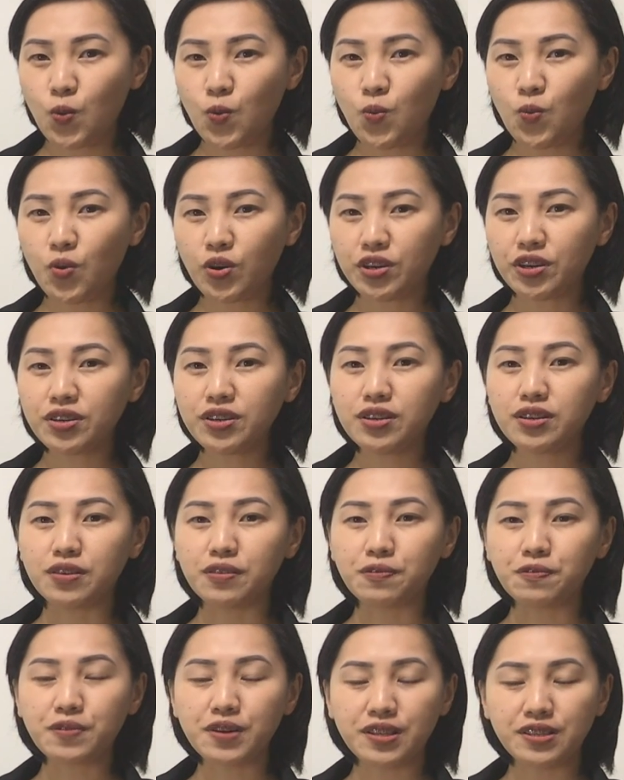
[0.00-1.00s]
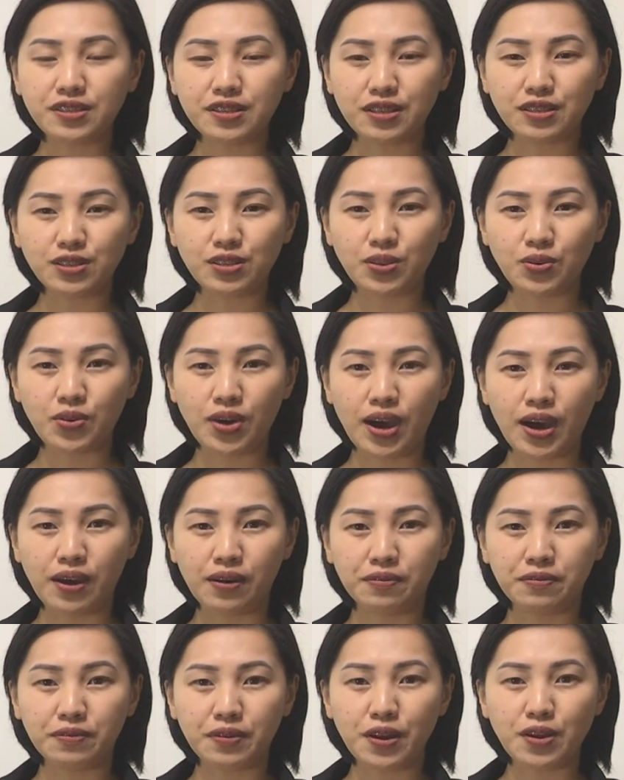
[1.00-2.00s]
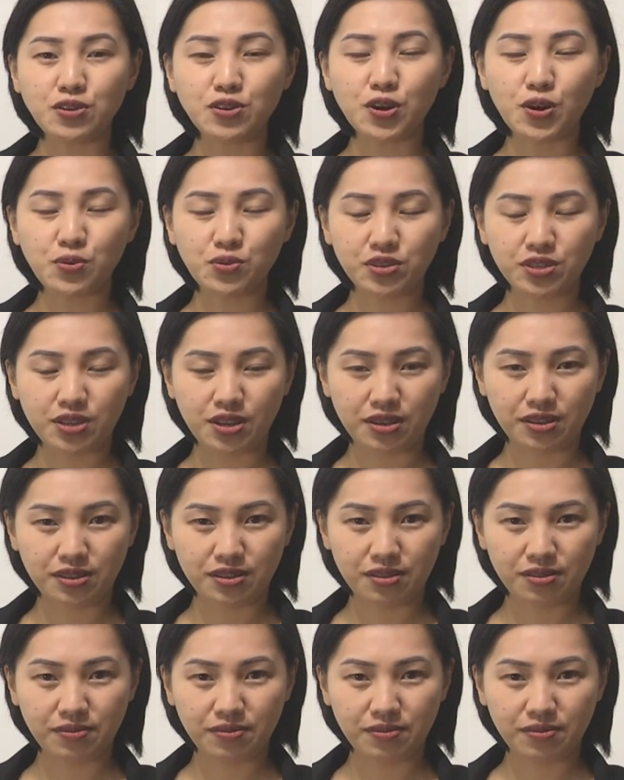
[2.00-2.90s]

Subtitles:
What are the differences you have noted?